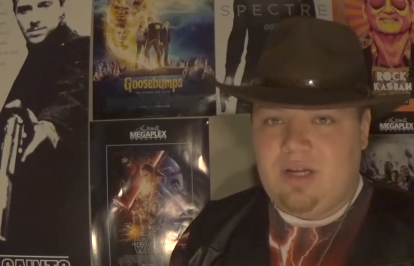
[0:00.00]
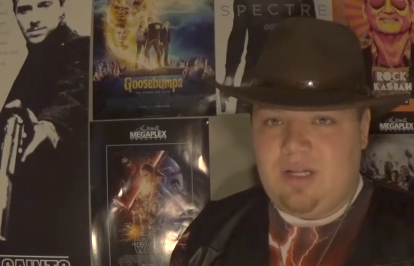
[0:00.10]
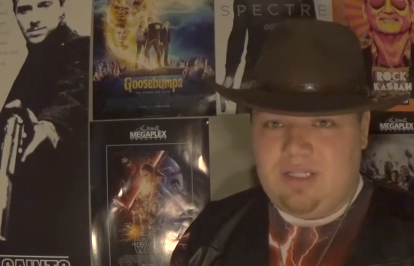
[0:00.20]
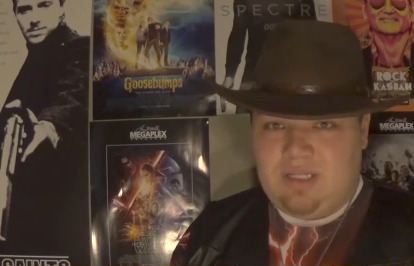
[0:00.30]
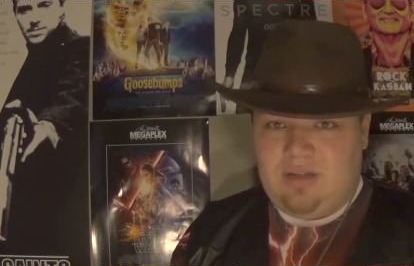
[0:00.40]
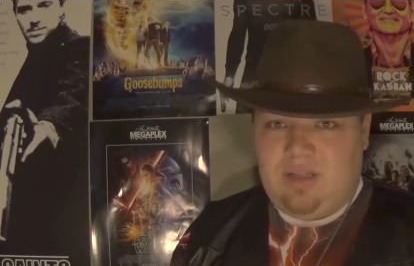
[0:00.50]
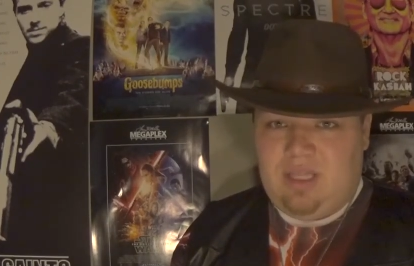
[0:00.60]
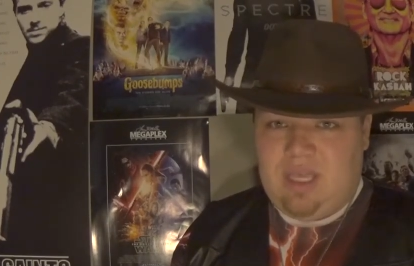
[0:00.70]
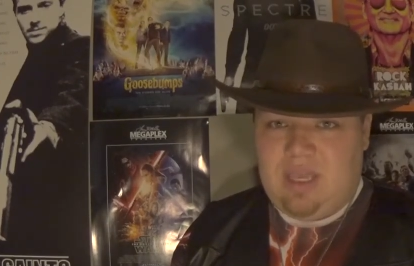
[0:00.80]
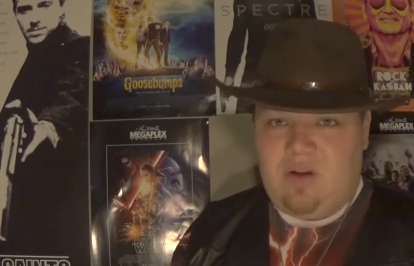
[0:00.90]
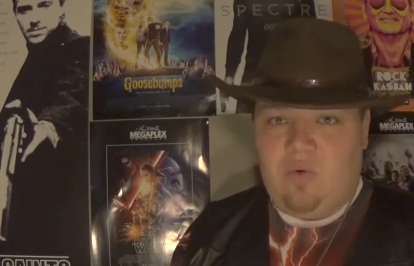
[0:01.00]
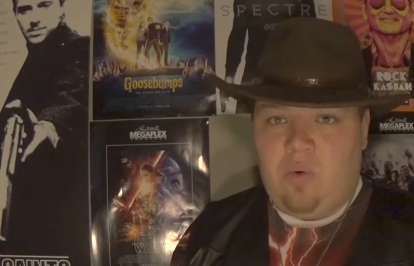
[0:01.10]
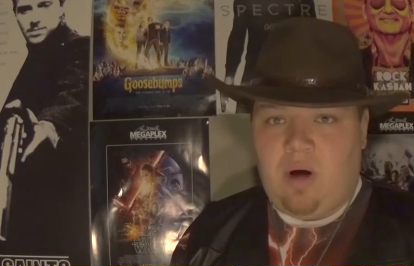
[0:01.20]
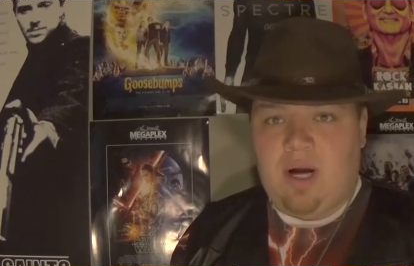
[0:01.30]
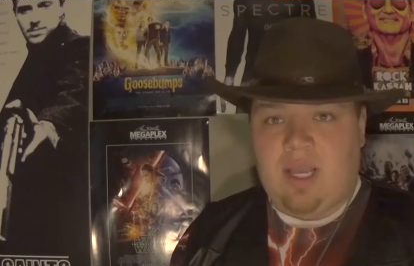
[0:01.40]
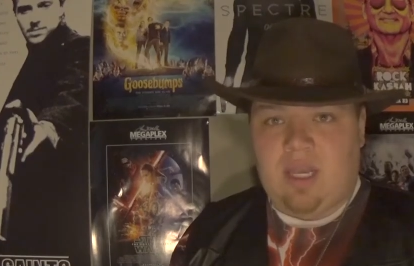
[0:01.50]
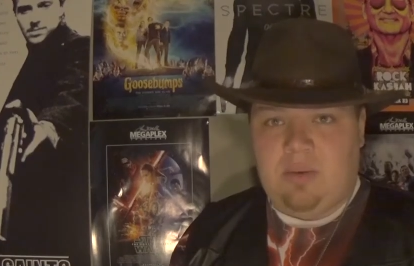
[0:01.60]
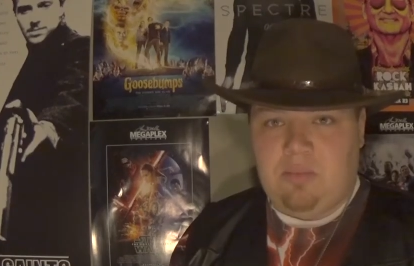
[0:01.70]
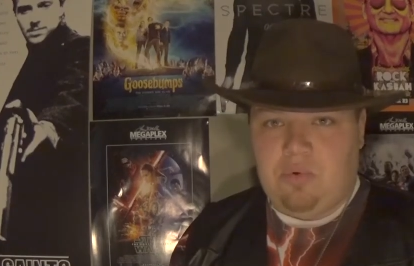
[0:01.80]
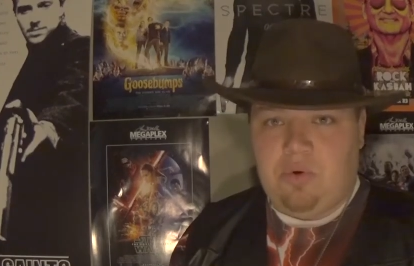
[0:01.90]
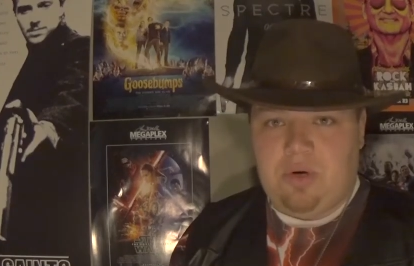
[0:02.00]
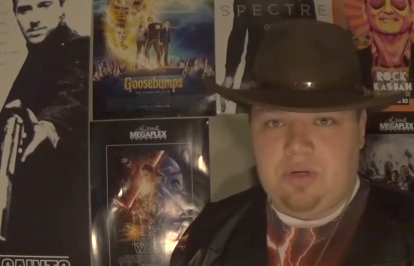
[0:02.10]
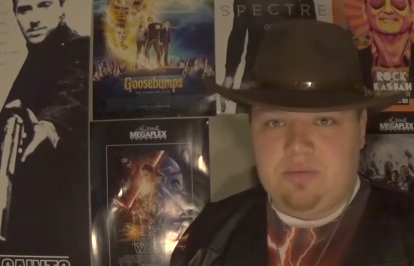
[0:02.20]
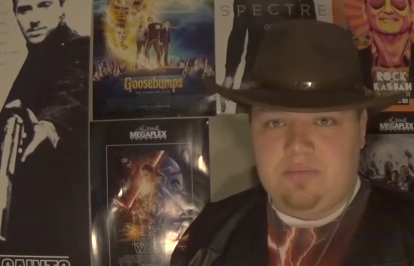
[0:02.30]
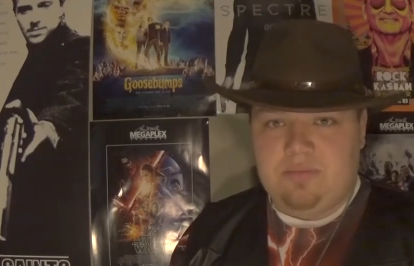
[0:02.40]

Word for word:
Speaker 1: until he can't walk anymore.